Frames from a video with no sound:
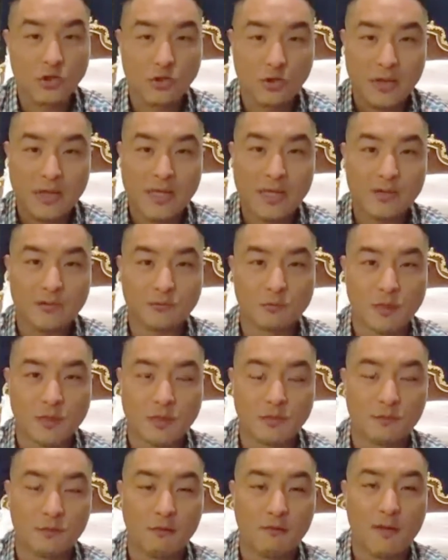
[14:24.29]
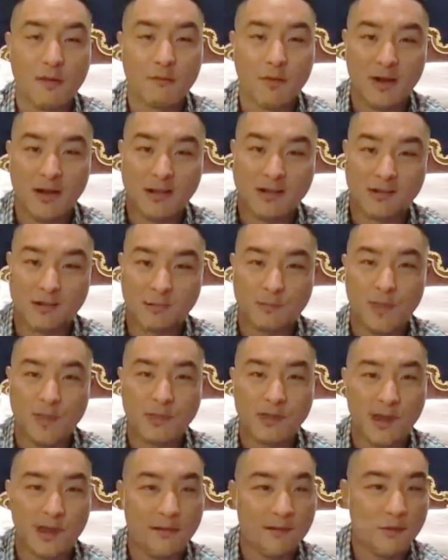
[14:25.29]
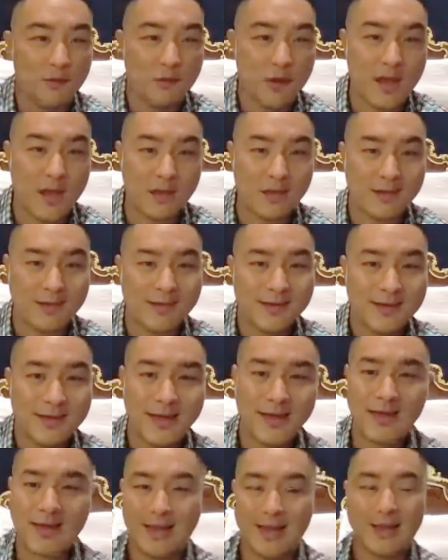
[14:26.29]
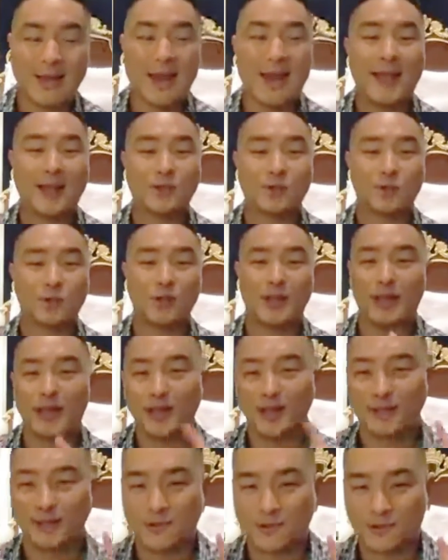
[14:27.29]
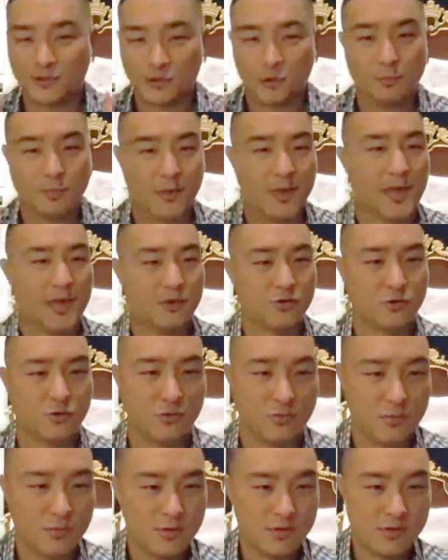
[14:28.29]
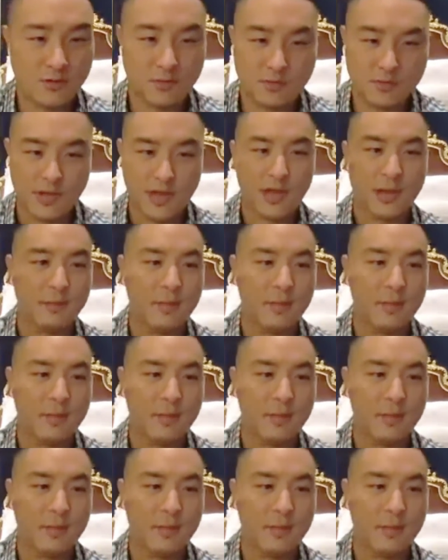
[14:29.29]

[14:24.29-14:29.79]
And I told you in this month of November expect heavy rain in the natural and in the supernatural.